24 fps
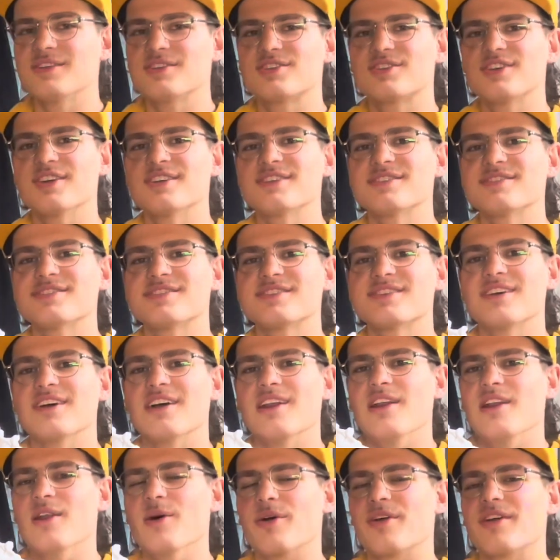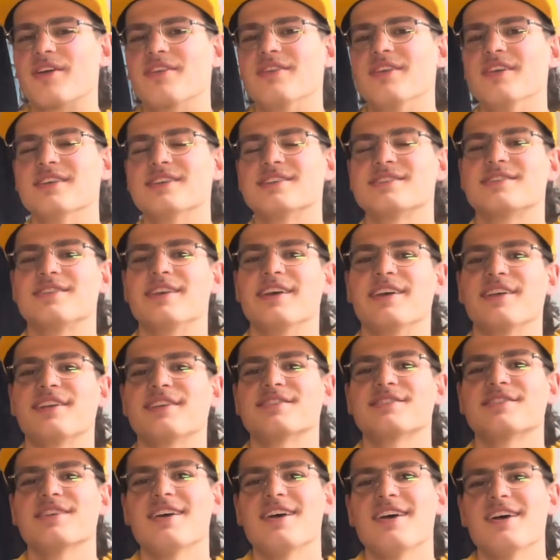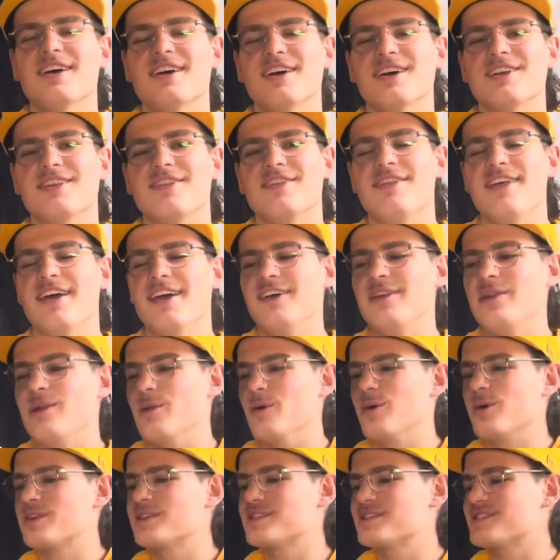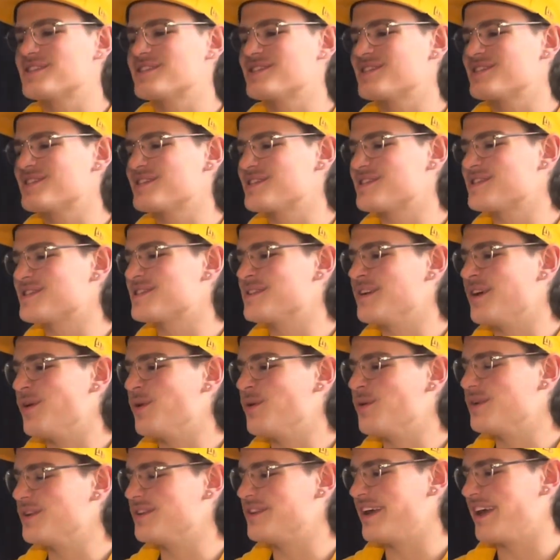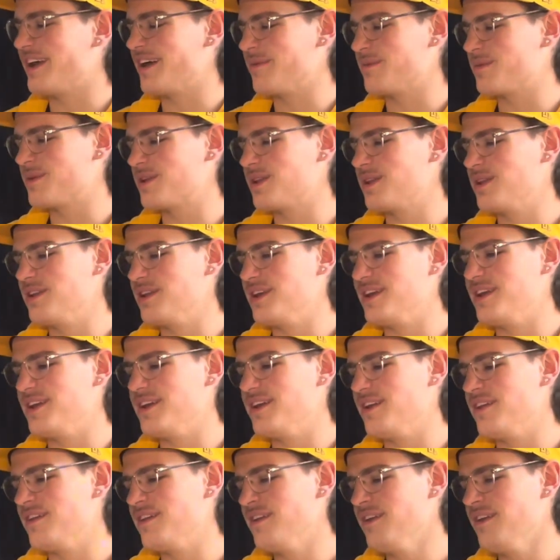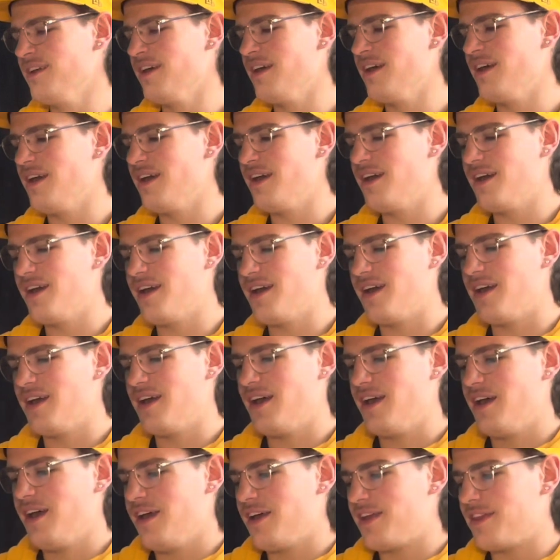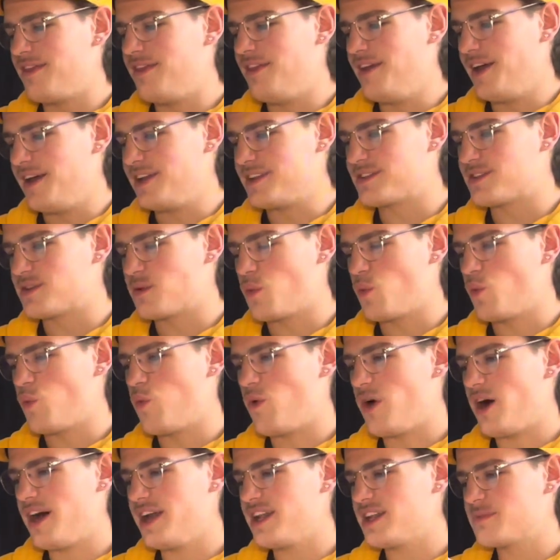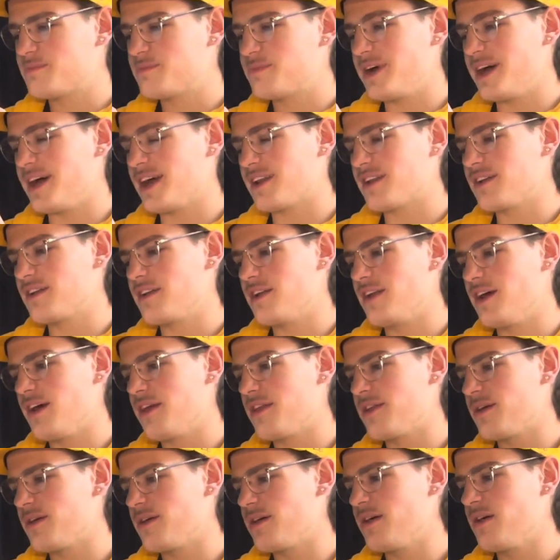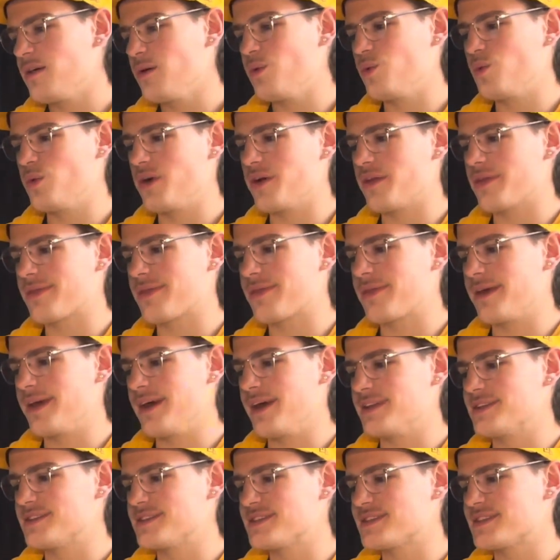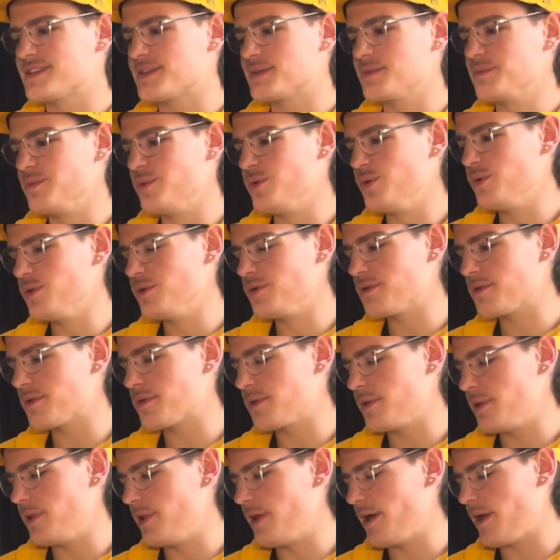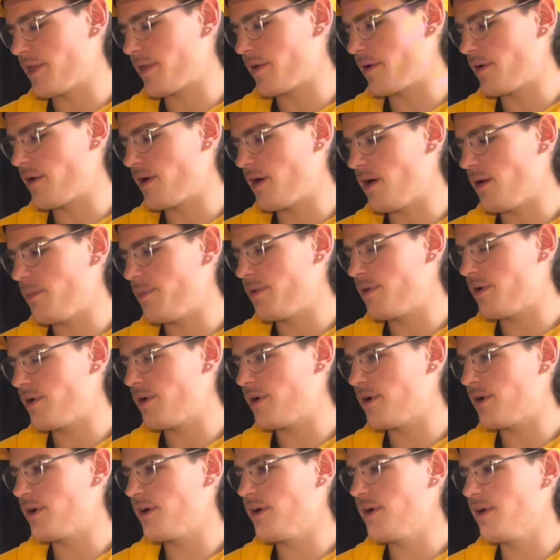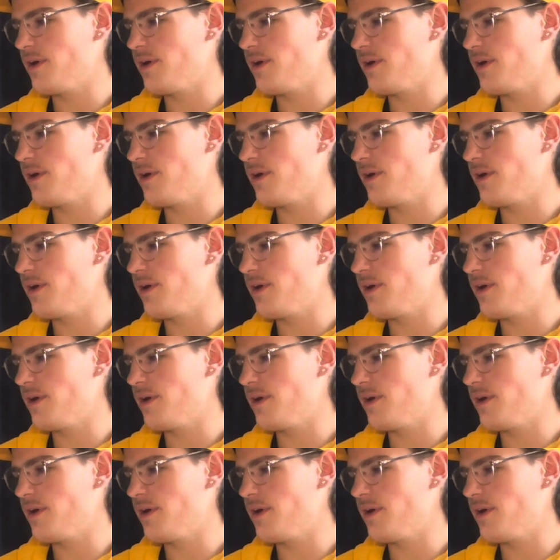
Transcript: just look at these things. They look so damn clean. That white pattern leather with that smooth leather upper,